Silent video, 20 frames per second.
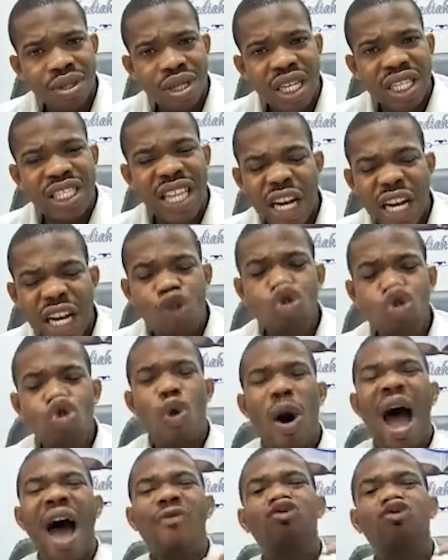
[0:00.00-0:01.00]
He said,
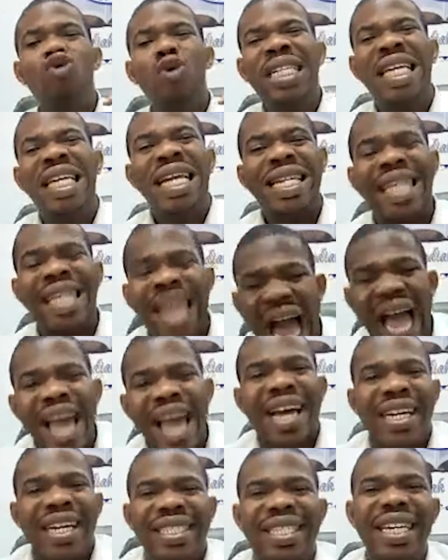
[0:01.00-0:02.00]
you have to deny.
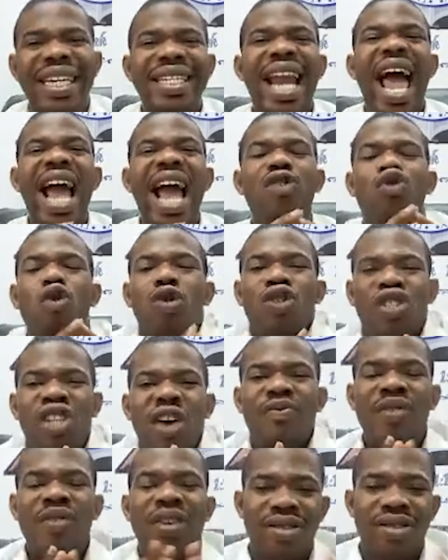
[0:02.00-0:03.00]
Deny
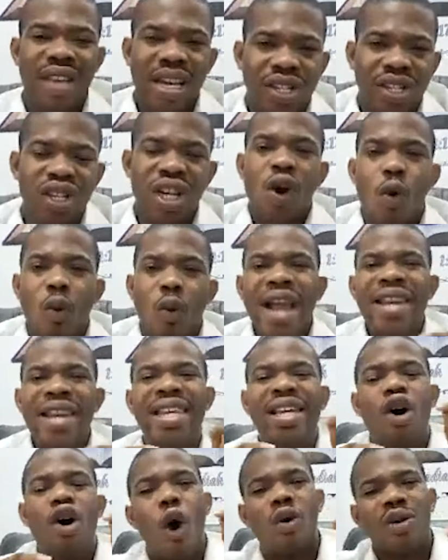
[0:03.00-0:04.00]
yourself is this. When
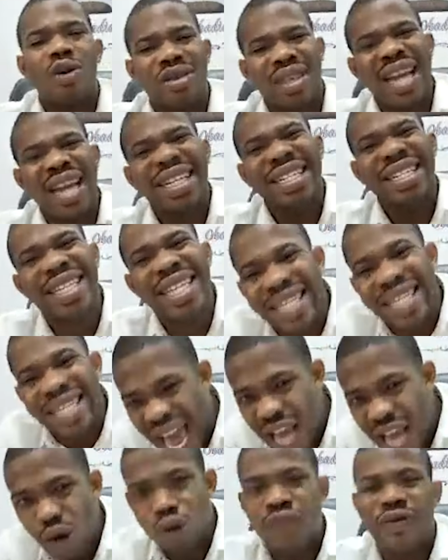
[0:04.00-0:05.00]
God said deny
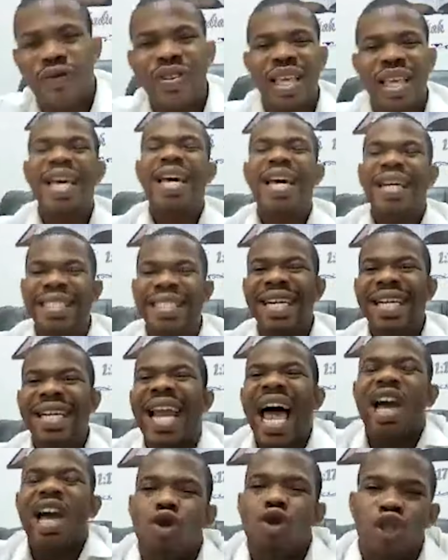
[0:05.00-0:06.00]
yourself, he said,
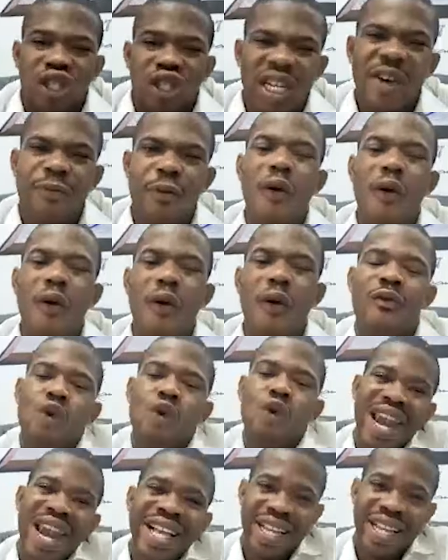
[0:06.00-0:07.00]
deny yourself of
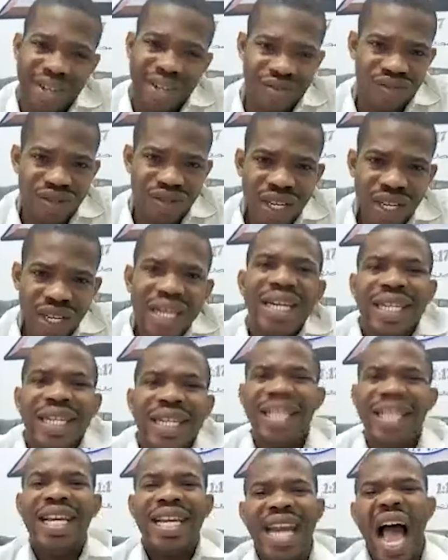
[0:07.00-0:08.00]
worldly things.
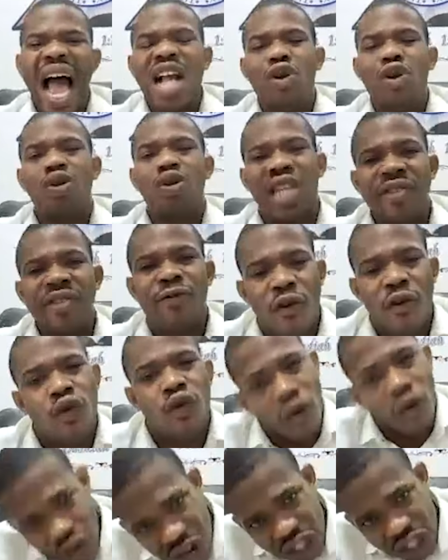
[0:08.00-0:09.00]
Deny yourself of
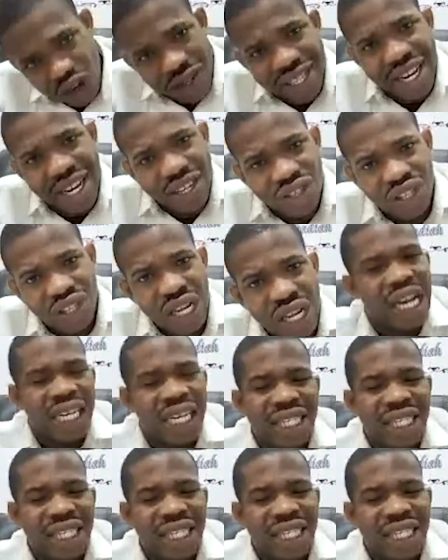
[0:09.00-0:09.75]
covetousness.